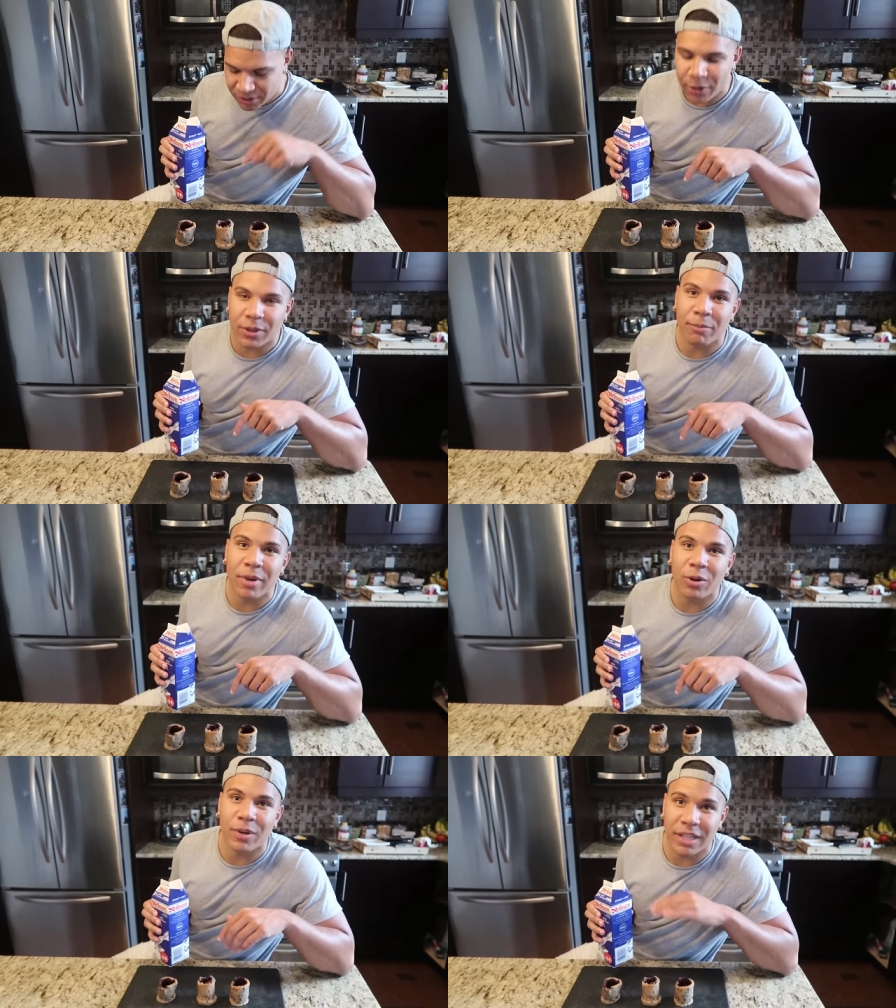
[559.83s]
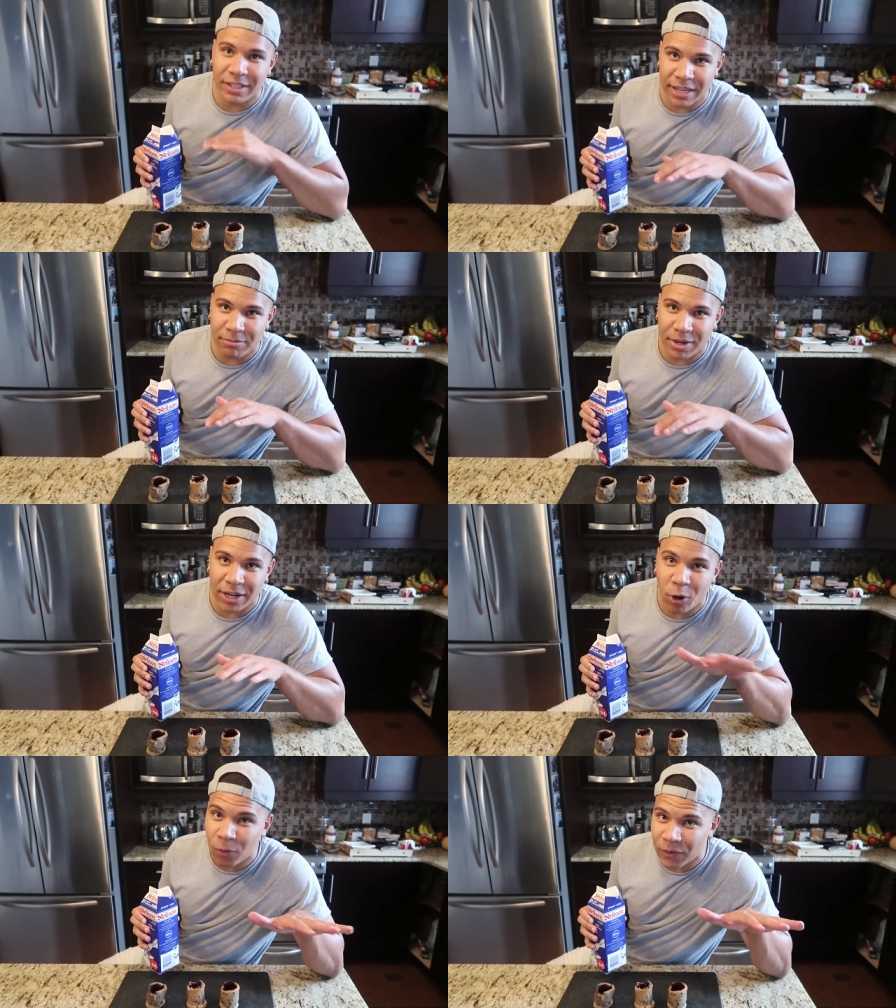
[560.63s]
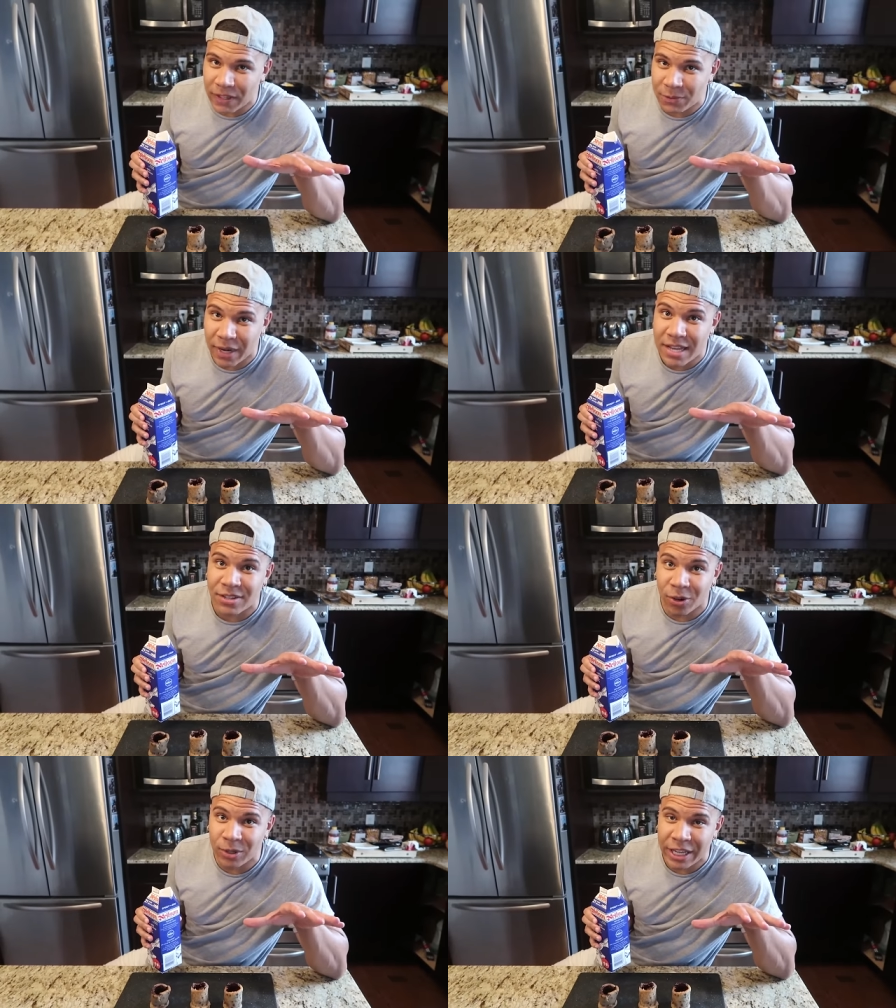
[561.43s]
We'll start with the middle one that didn't break. Hopefully this one has no